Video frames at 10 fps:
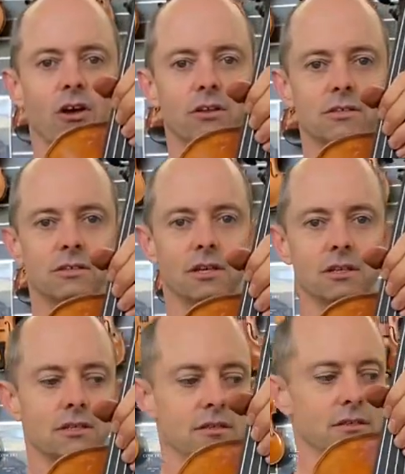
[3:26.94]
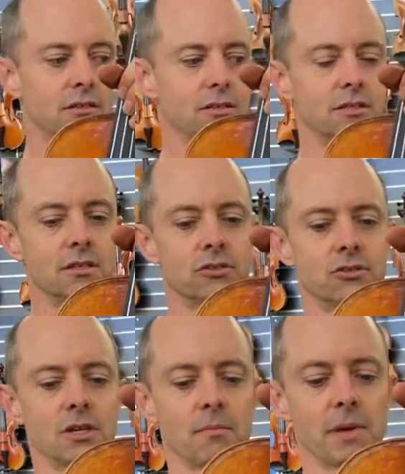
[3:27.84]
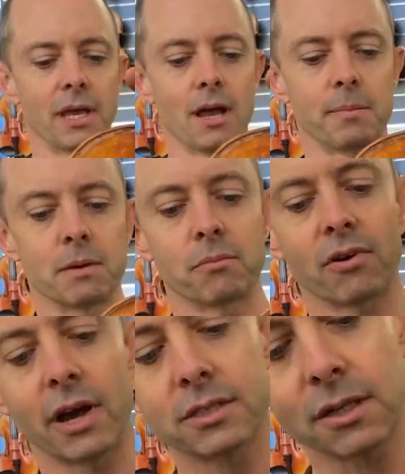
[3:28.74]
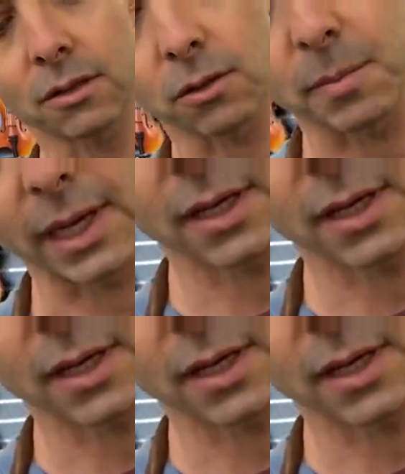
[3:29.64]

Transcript: Concert. This is jumping up in price a little bit,